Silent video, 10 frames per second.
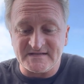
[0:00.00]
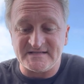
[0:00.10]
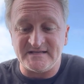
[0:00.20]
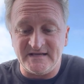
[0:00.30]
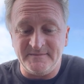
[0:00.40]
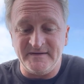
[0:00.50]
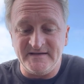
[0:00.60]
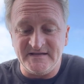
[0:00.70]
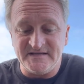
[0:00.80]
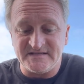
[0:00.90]

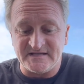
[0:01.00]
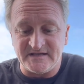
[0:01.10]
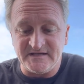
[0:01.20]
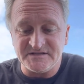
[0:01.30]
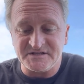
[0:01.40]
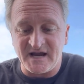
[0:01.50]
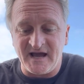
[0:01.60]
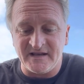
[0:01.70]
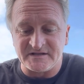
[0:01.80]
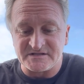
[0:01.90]
CBDC
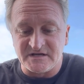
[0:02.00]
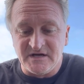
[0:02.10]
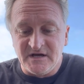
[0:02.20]
Challenge.